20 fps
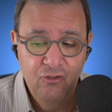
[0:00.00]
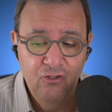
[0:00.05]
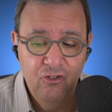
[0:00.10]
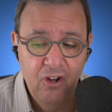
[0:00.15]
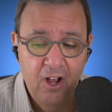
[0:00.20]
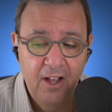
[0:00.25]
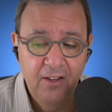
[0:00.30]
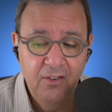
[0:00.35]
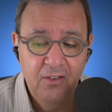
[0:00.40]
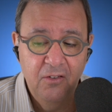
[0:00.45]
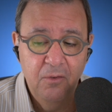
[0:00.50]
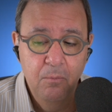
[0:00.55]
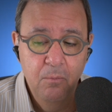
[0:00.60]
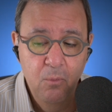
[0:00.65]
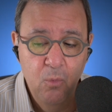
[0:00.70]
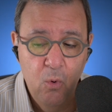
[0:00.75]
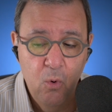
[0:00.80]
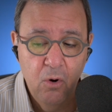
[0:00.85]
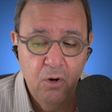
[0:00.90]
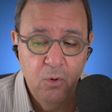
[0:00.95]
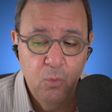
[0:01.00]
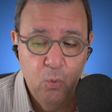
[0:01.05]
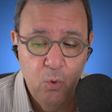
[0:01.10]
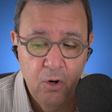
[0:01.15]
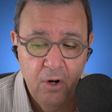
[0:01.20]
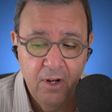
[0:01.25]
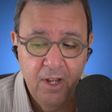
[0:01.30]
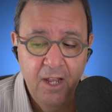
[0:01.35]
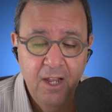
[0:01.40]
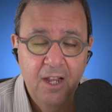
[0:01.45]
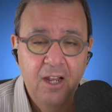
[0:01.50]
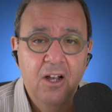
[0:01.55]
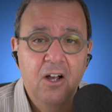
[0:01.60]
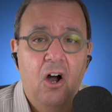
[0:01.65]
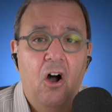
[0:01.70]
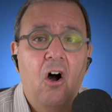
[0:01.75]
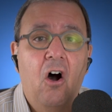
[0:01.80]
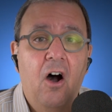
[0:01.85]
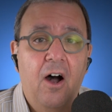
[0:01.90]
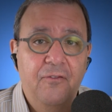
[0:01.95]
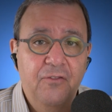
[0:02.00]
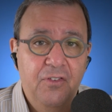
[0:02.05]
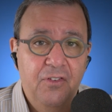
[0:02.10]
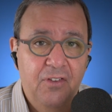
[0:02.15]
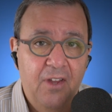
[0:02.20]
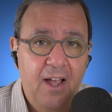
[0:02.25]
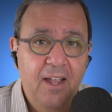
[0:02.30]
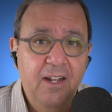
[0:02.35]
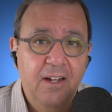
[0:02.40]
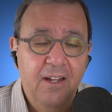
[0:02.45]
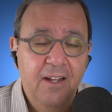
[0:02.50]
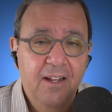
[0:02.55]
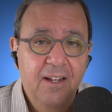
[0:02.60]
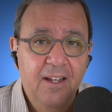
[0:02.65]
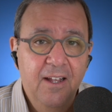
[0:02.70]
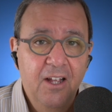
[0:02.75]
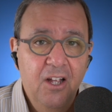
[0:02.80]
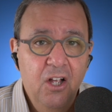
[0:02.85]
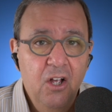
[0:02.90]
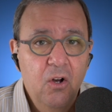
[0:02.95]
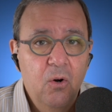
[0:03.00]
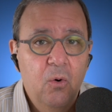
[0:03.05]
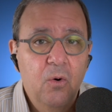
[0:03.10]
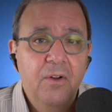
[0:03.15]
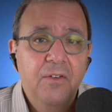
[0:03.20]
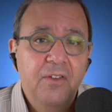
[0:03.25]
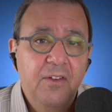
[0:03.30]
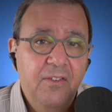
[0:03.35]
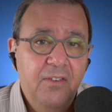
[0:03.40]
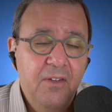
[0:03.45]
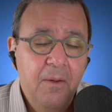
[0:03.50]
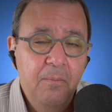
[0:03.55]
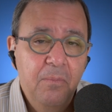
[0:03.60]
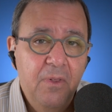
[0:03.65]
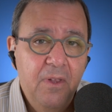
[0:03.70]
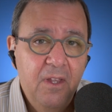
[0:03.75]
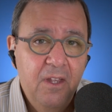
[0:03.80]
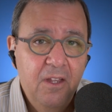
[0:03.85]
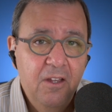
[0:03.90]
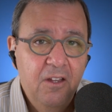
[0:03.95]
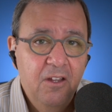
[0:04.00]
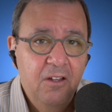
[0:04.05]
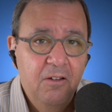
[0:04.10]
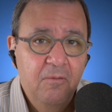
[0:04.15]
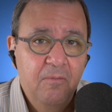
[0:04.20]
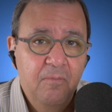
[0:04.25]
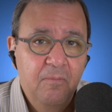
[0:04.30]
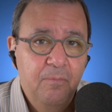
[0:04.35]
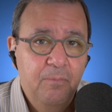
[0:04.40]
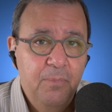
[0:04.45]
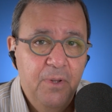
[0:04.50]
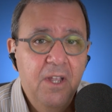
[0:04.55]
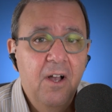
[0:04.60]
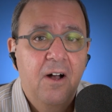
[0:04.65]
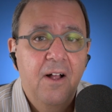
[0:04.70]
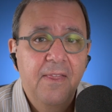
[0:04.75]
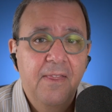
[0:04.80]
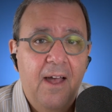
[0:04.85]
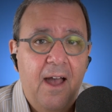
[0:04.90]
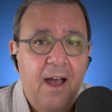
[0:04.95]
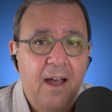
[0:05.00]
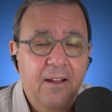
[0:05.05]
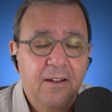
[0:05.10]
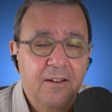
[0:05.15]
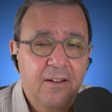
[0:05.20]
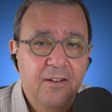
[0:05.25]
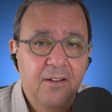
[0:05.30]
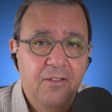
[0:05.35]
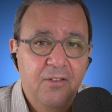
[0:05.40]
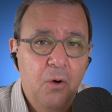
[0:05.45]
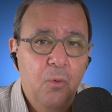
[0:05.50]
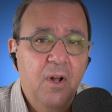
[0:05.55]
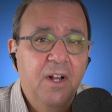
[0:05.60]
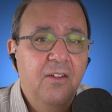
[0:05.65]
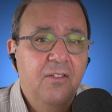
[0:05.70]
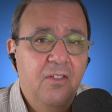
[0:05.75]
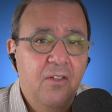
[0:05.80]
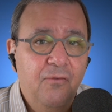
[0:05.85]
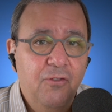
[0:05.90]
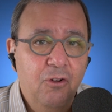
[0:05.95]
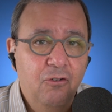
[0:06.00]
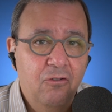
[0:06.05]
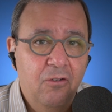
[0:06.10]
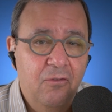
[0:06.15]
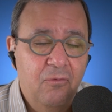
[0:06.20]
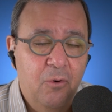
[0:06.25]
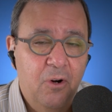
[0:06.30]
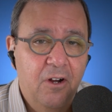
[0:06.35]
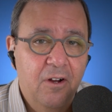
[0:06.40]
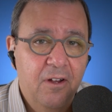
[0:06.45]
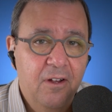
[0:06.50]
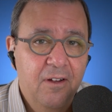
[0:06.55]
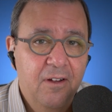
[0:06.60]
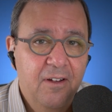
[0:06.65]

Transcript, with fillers: just more working offsite or is it something beyond that so what is the future of work